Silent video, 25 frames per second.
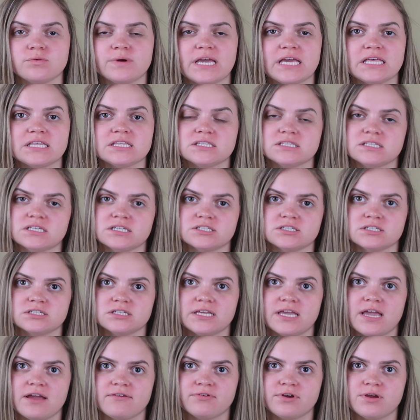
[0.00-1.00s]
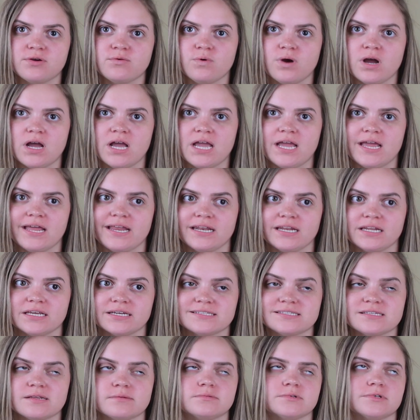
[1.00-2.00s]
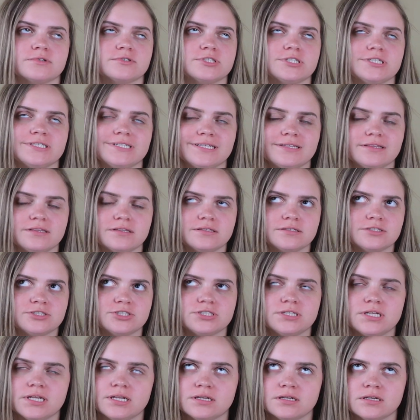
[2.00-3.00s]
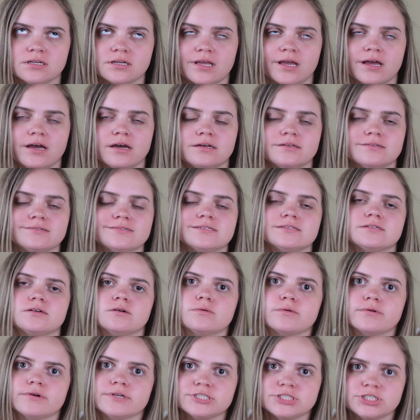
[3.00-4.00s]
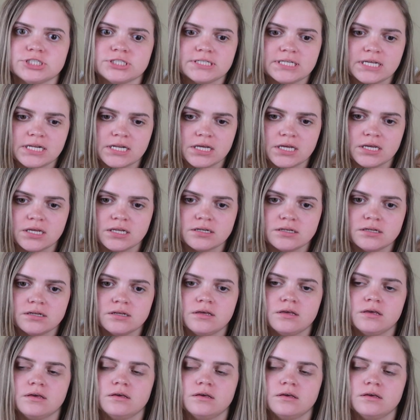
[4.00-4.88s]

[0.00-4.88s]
with literally everyone, except she didn't, guys. Don't worry, she didn't.